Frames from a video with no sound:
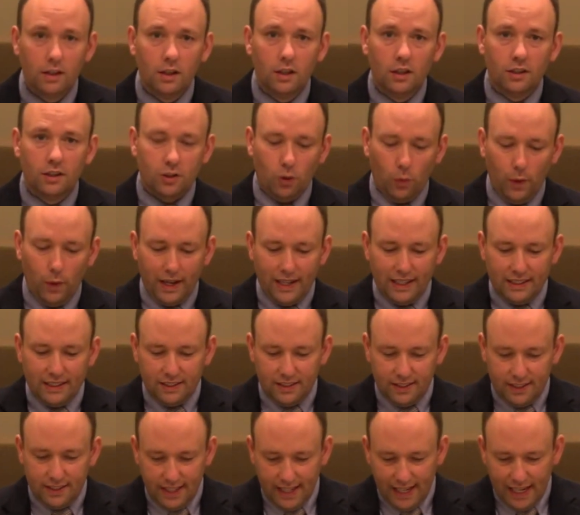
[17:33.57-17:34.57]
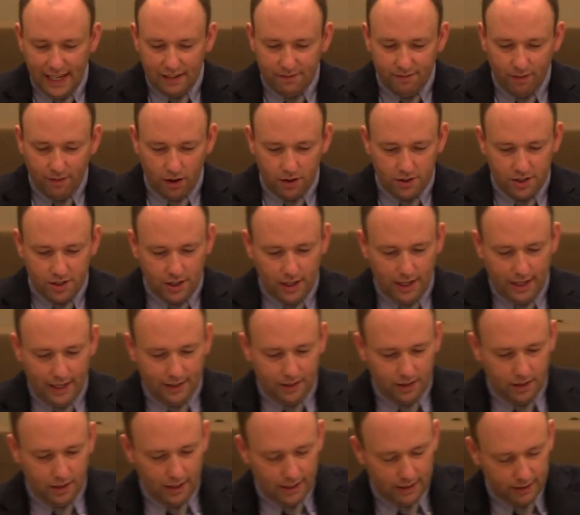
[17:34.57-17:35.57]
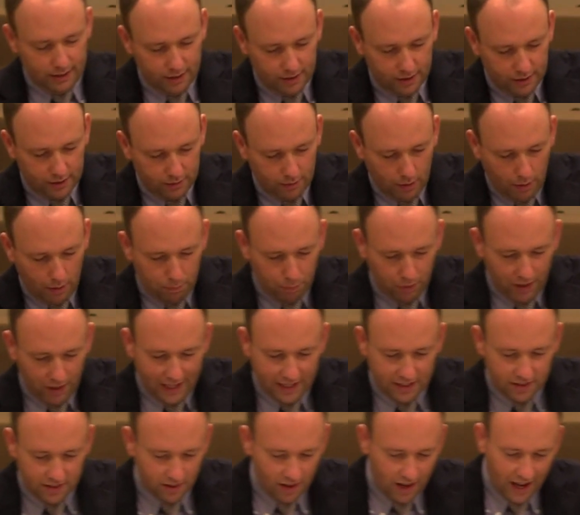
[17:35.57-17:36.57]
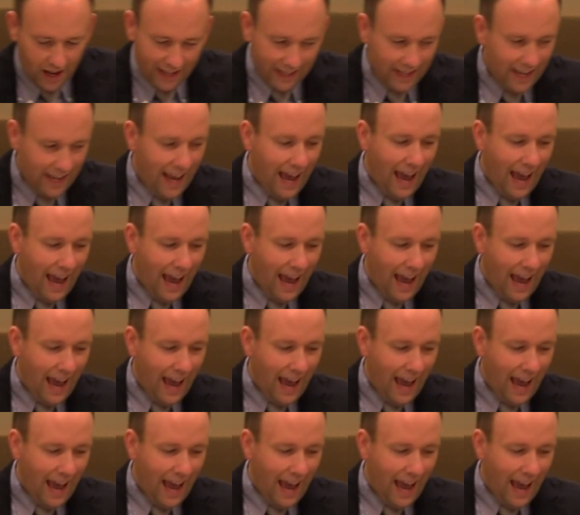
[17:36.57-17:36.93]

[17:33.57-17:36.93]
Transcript: So we can see in a place like